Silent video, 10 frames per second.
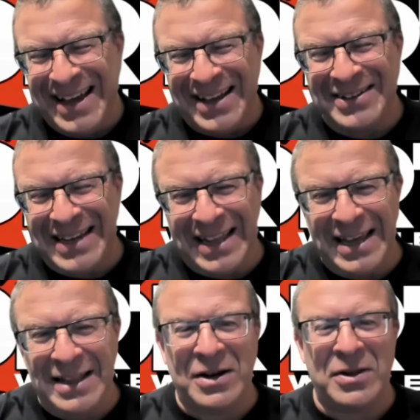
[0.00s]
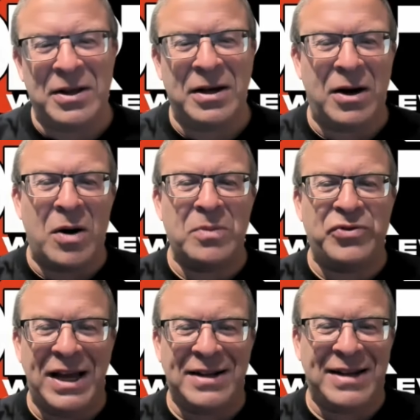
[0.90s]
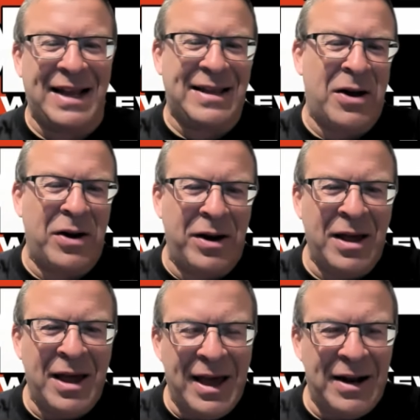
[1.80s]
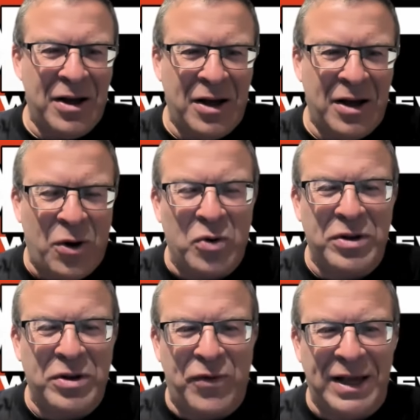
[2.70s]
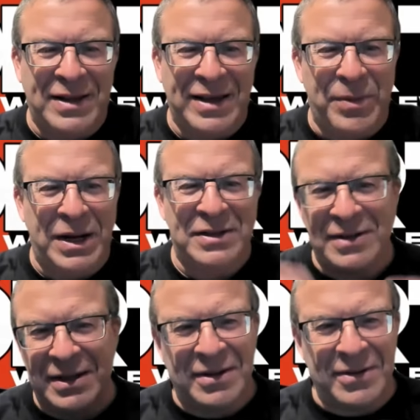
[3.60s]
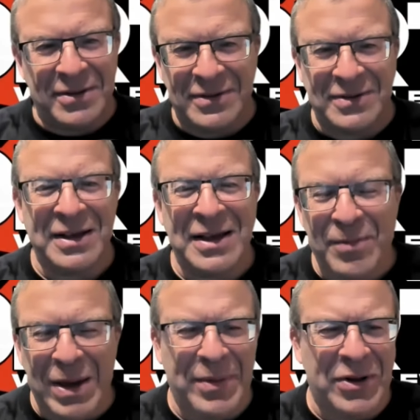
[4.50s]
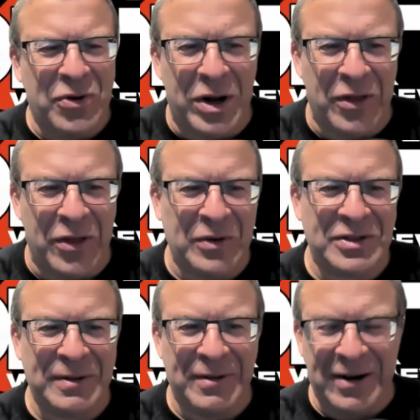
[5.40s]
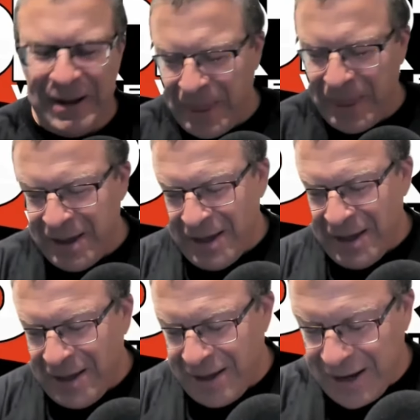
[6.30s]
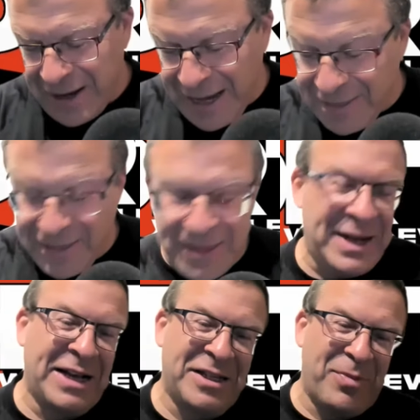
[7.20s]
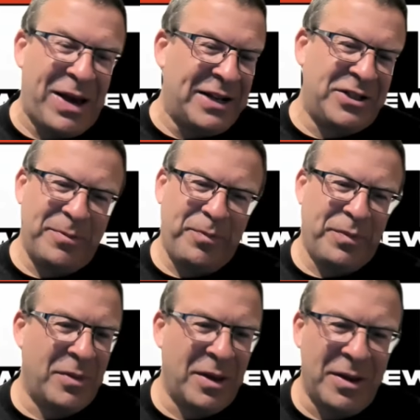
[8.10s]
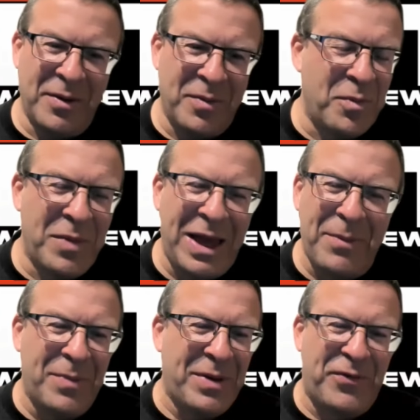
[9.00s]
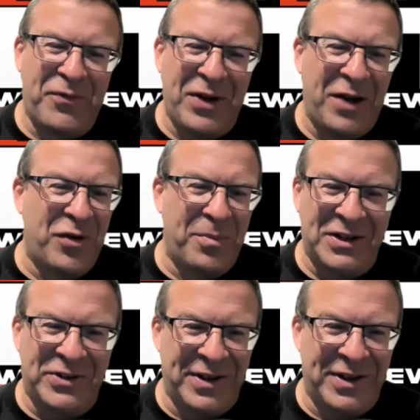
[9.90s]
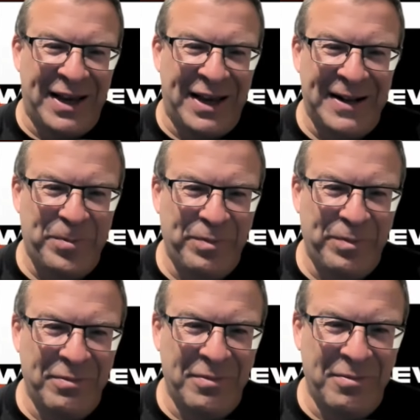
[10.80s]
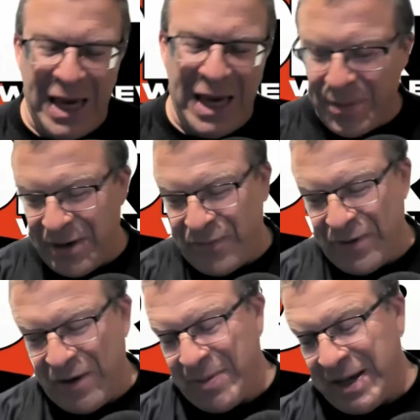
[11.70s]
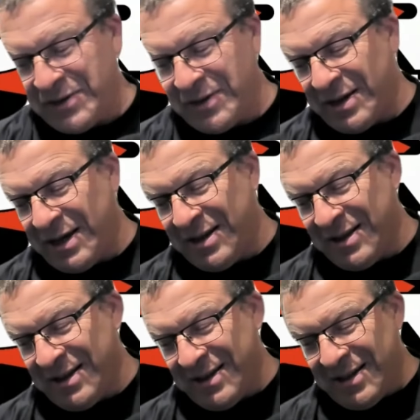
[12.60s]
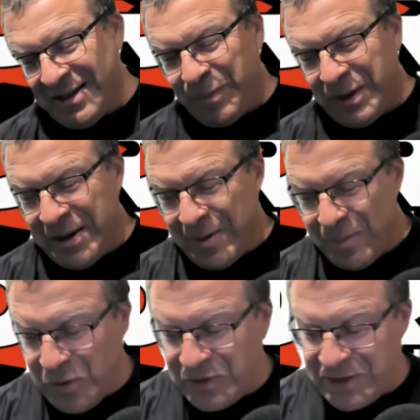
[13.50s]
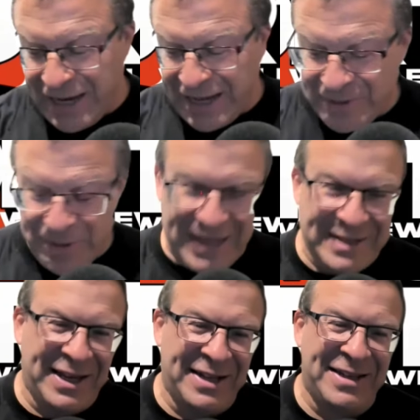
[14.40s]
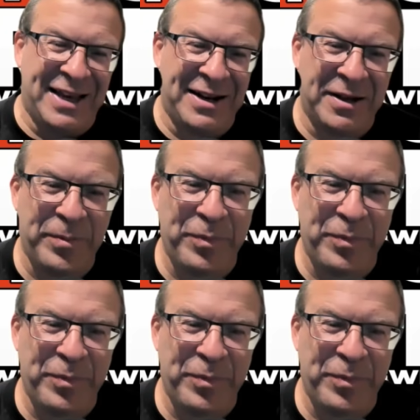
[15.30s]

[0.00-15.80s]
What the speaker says: just get like a little arm drag takedown and hold it for like 10 minutes. Just maybe do one of those. All right. All right. And the next match, maybe my favorite match of the night. Maybe my favorite match of the night. Moose against Mike Santana.